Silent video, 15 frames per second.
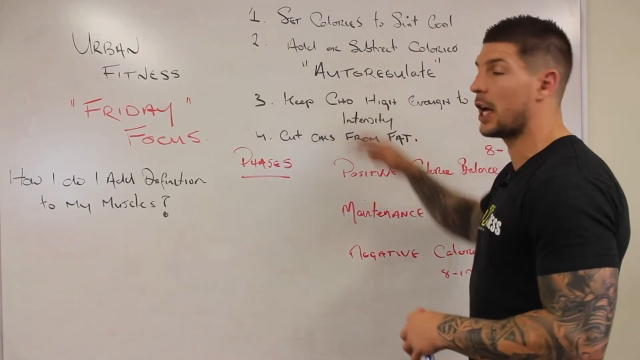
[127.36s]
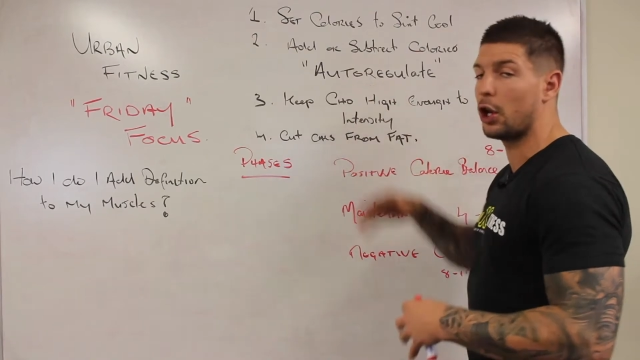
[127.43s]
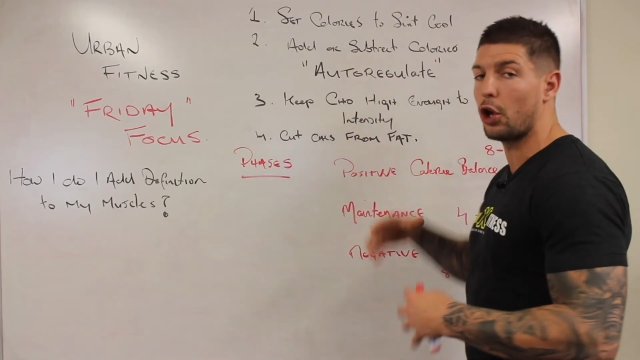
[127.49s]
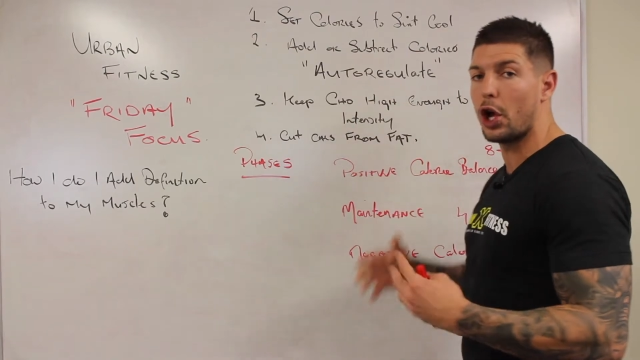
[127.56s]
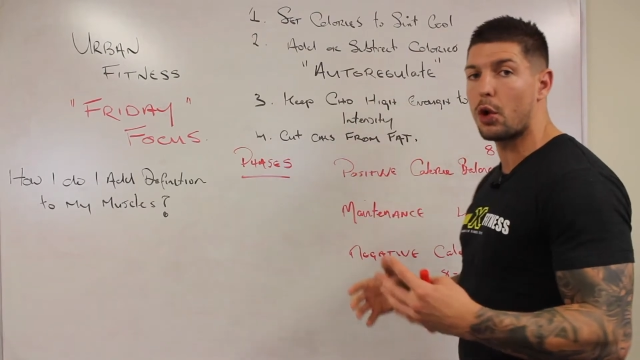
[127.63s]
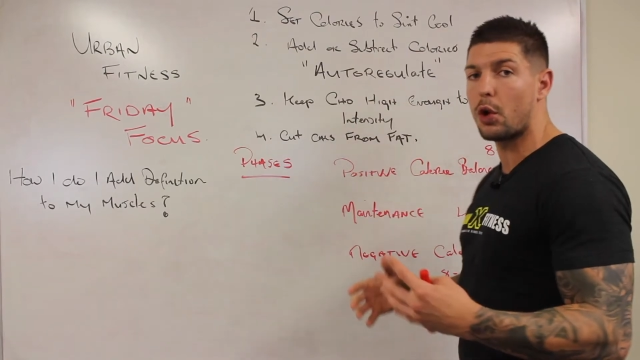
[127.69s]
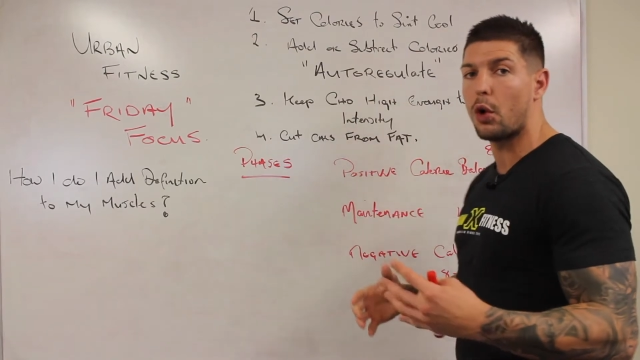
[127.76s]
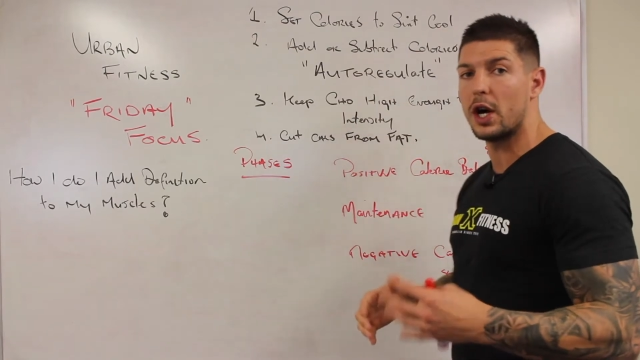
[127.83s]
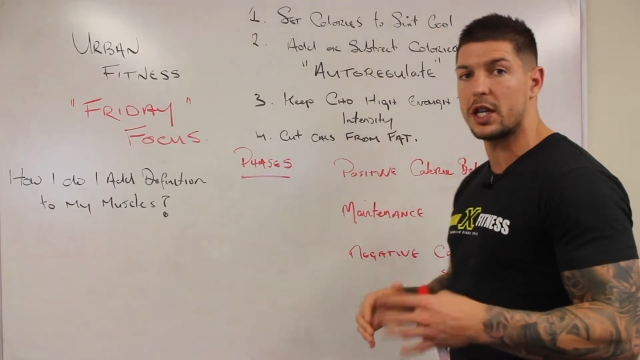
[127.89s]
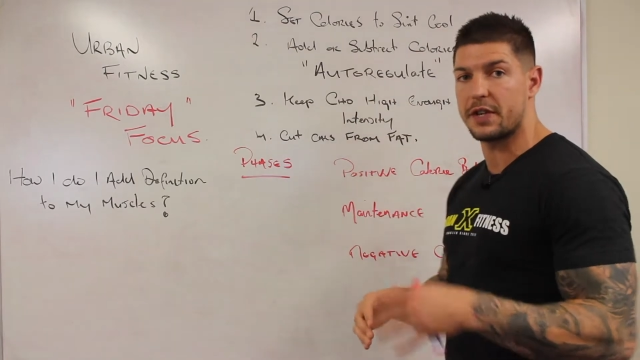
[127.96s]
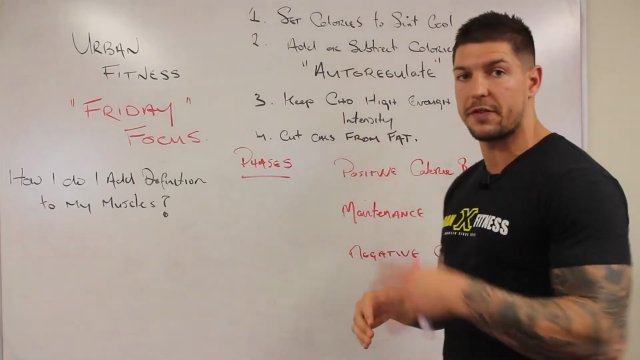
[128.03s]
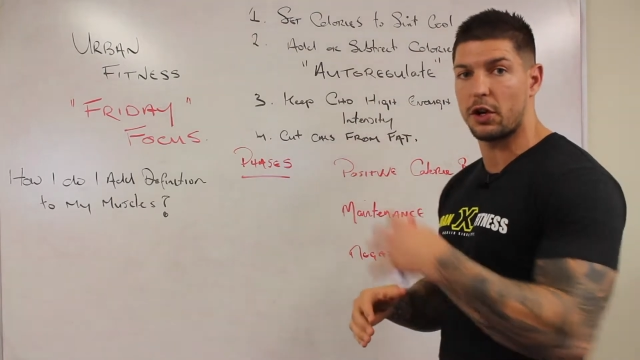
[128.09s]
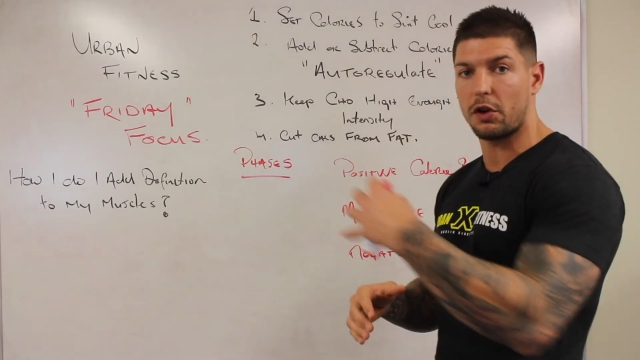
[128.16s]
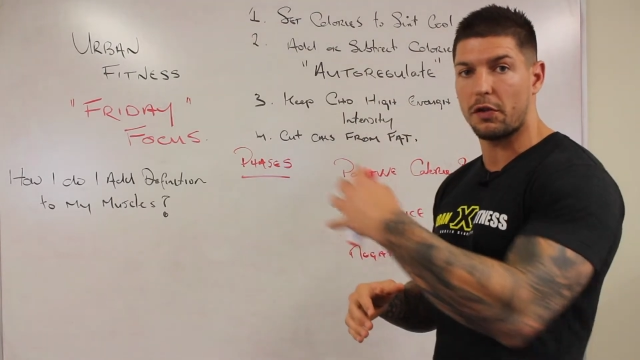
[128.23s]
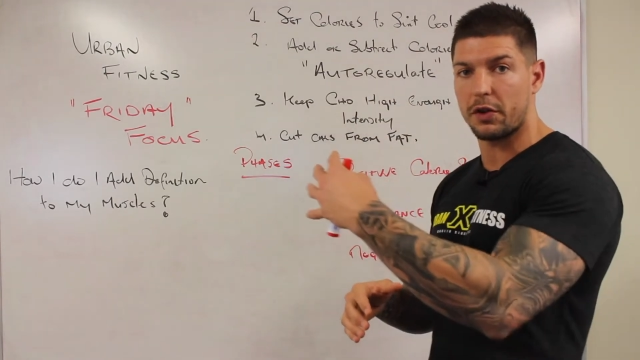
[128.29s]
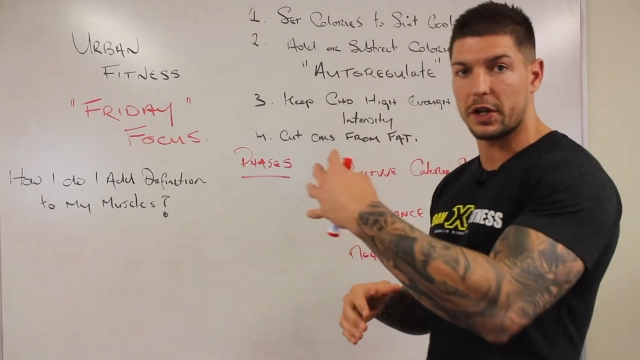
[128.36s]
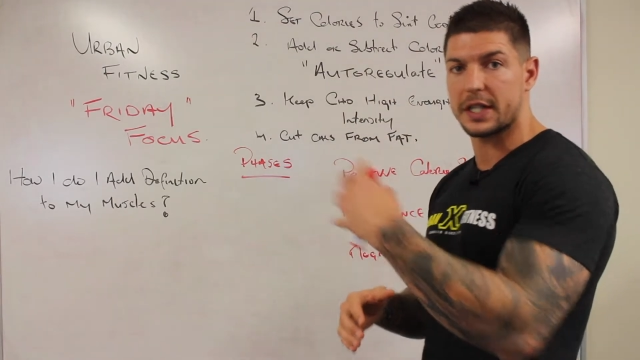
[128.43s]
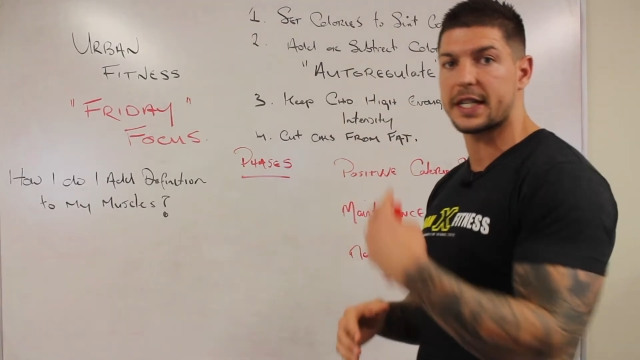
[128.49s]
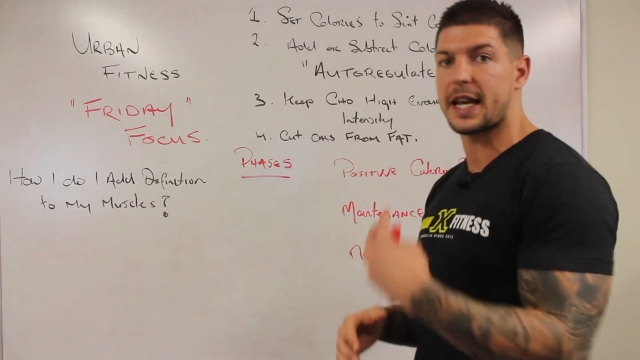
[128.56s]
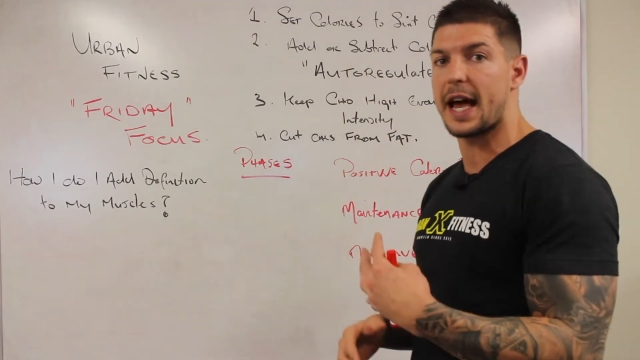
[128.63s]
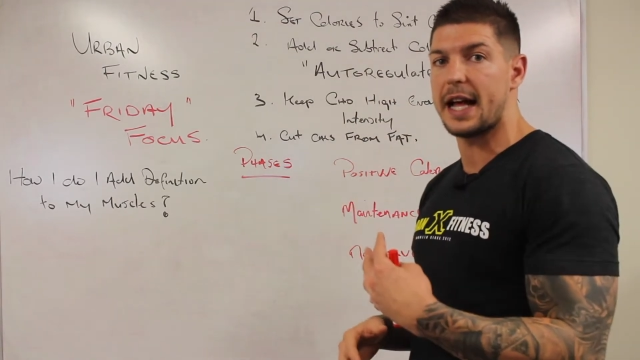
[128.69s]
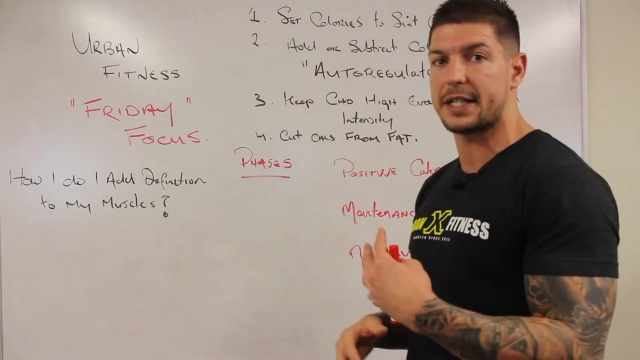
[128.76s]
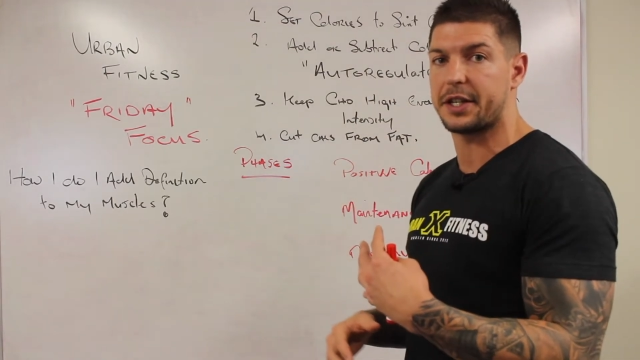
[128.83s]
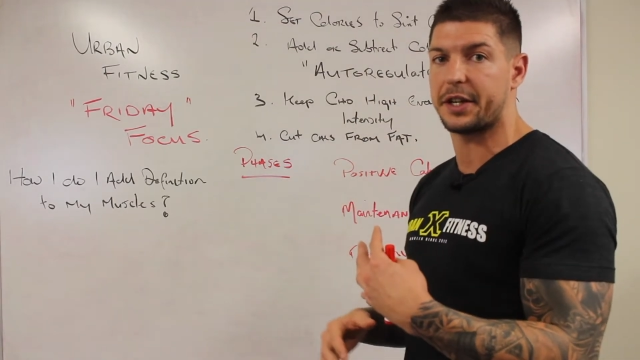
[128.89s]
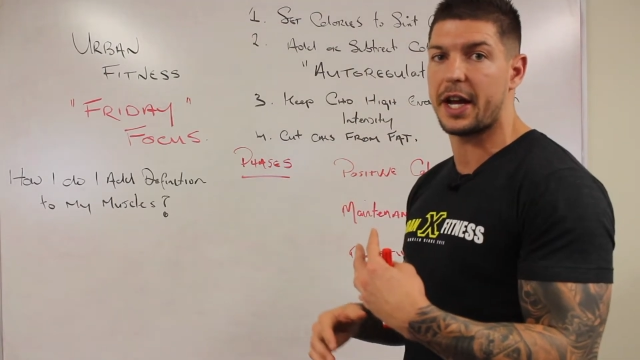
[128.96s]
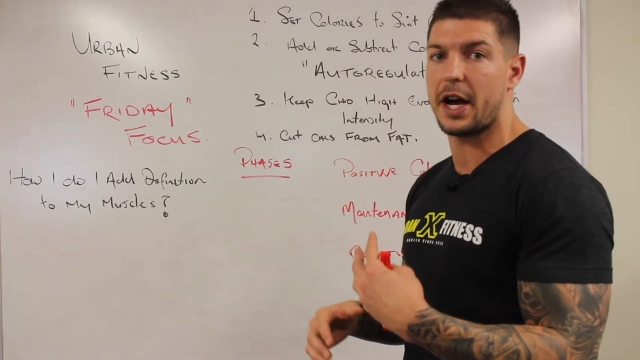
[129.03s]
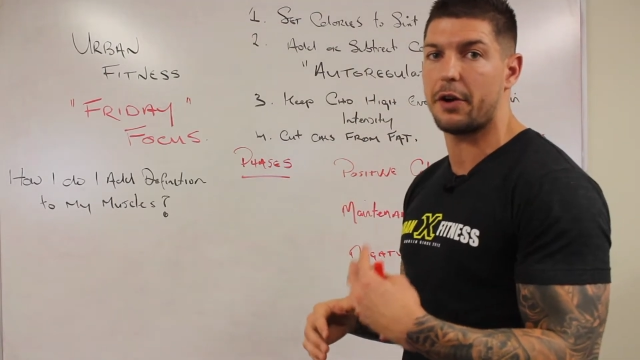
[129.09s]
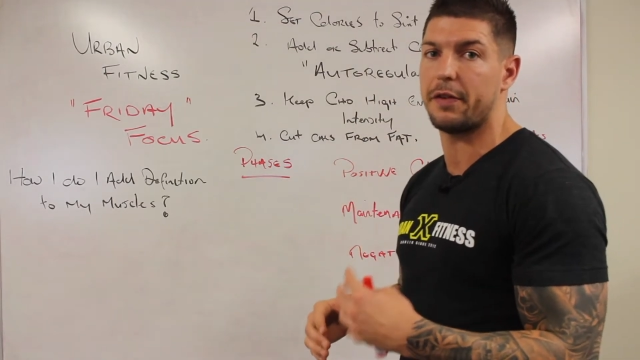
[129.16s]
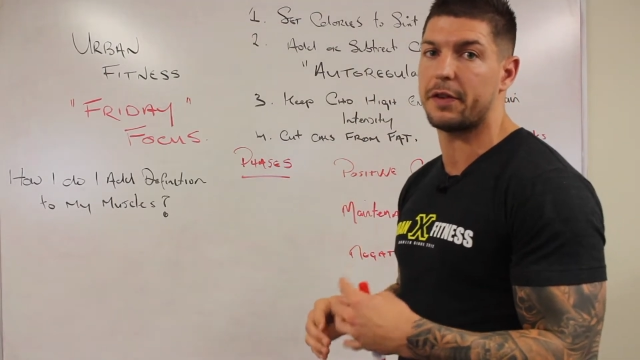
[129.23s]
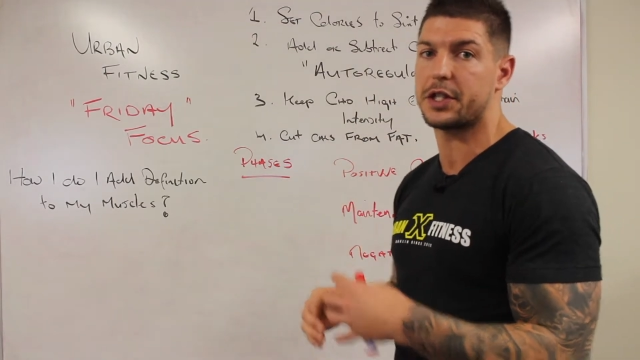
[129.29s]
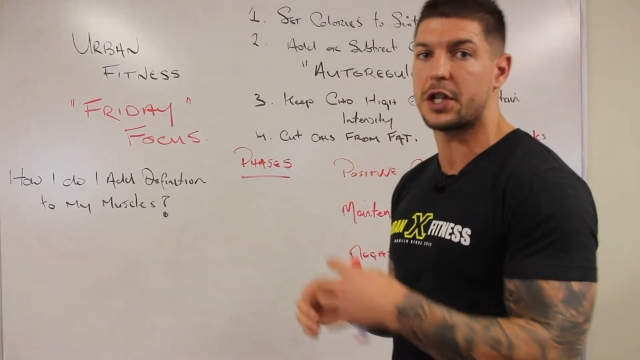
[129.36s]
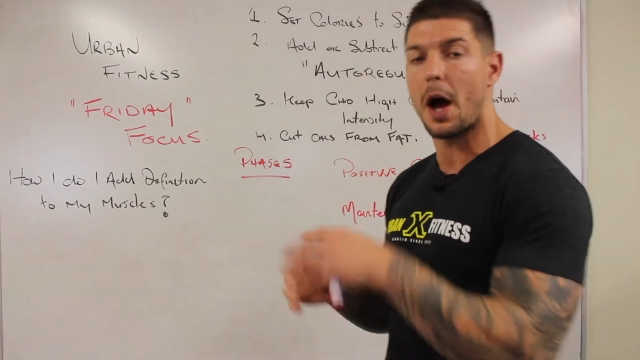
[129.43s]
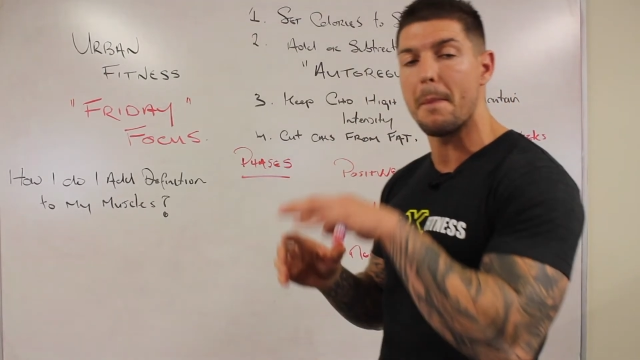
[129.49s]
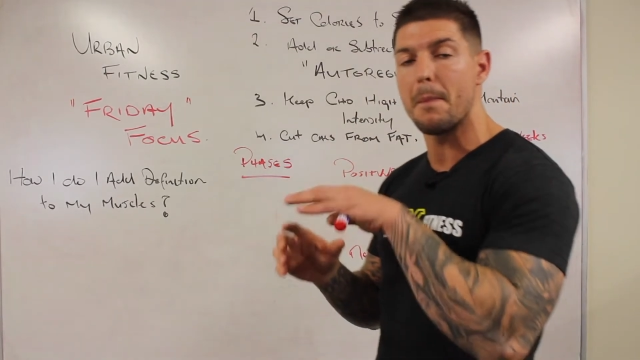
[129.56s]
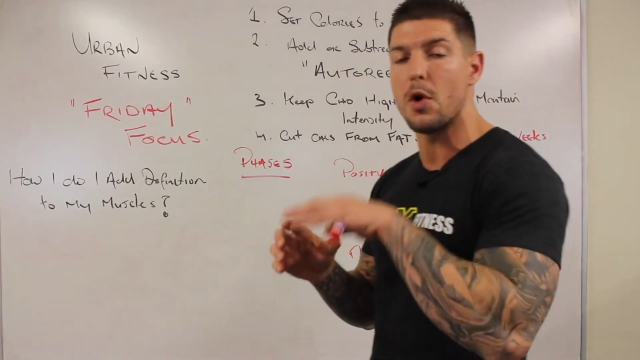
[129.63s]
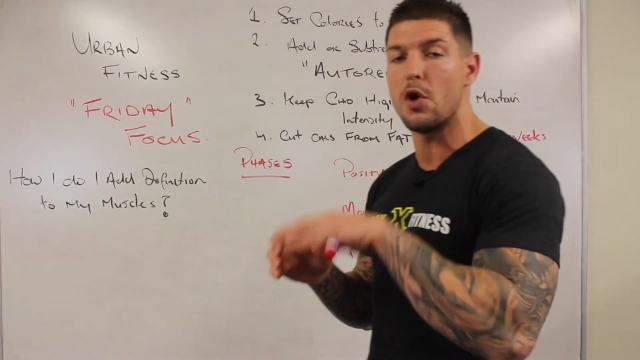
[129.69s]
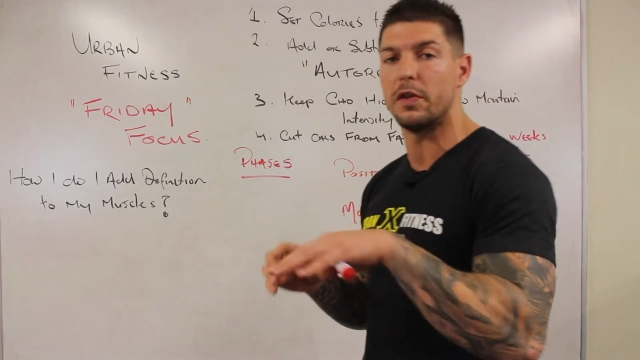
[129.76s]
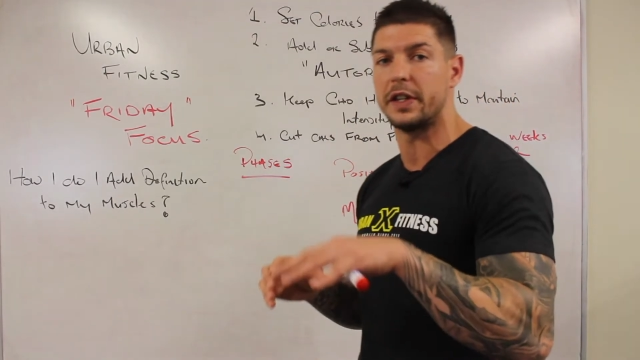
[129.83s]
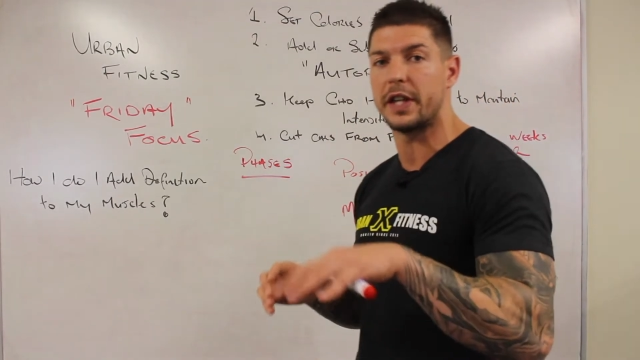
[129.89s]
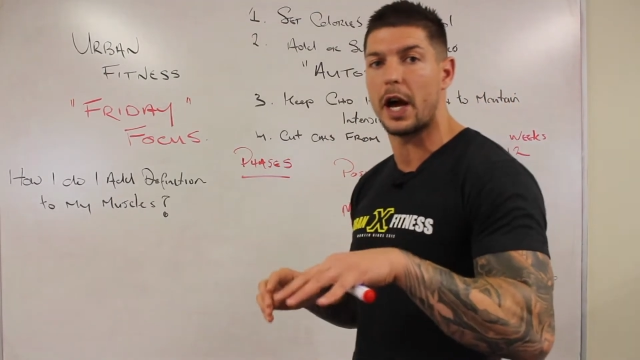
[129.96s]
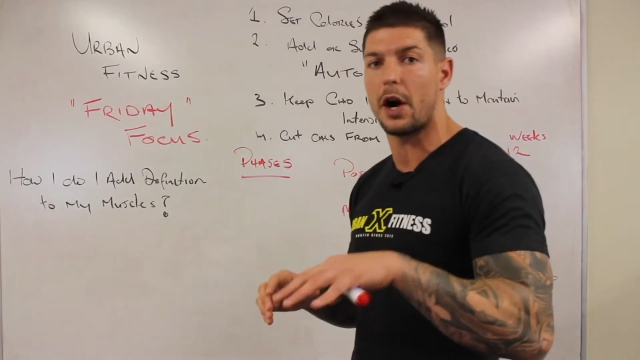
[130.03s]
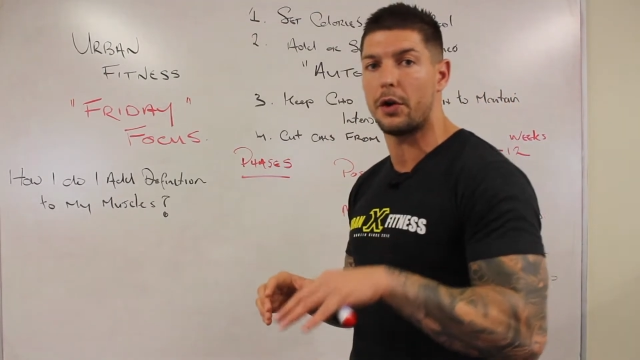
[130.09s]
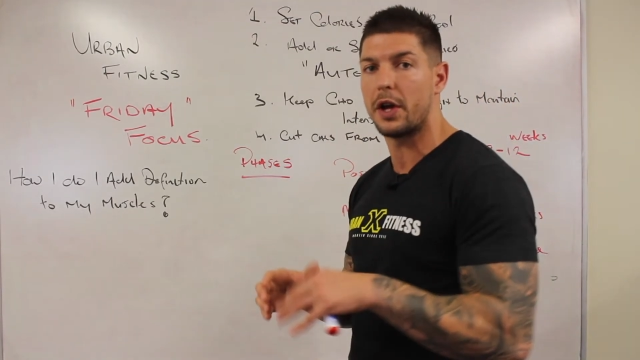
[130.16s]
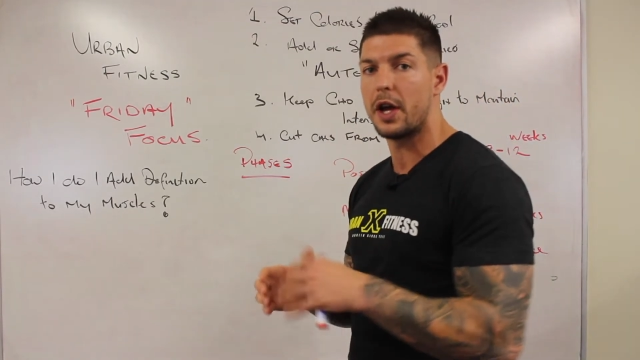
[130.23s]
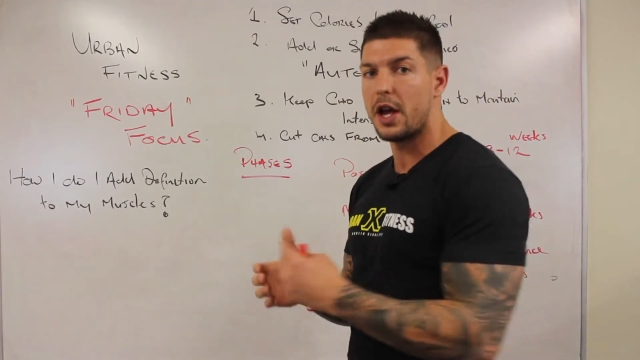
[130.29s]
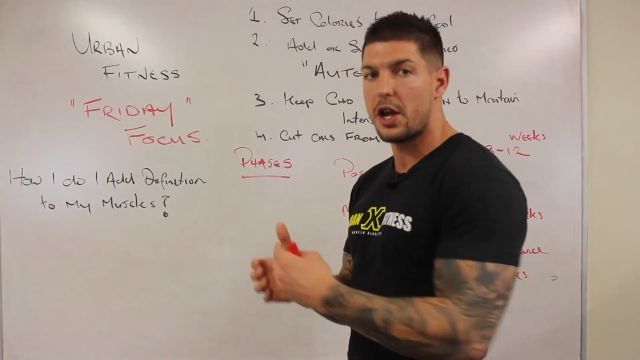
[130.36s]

and likewise if you're looking for the scales to go down, if it's not moving down,